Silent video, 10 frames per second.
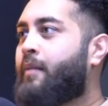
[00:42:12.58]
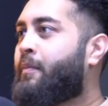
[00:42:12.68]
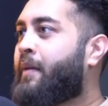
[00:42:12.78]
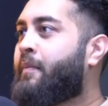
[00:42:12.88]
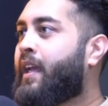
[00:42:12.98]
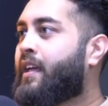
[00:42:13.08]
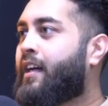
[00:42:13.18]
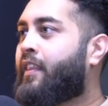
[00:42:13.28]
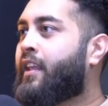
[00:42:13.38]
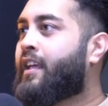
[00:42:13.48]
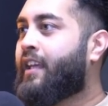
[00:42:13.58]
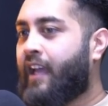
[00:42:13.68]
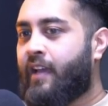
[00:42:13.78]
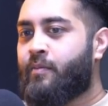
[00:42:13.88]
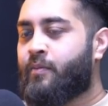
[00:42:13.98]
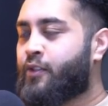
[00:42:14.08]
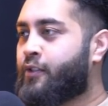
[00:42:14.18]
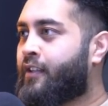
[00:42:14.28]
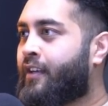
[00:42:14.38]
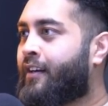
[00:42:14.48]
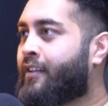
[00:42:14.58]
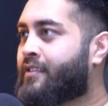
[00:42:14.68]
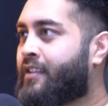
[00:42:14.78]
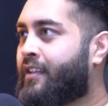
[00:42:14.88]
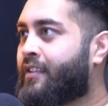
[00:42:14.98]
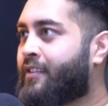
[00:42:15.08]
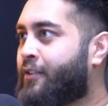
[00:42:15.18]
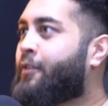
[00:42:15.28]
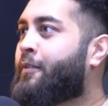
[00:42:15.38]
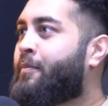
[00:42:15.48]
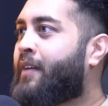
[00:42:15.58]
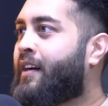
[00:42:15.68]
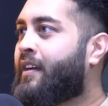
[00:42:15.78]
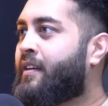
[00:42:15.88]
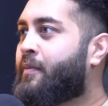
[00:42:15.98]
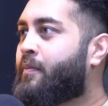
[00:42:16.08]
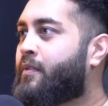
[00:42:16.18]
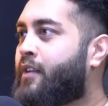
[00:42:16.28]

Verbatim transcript: like my mate, I think he came to the last, my.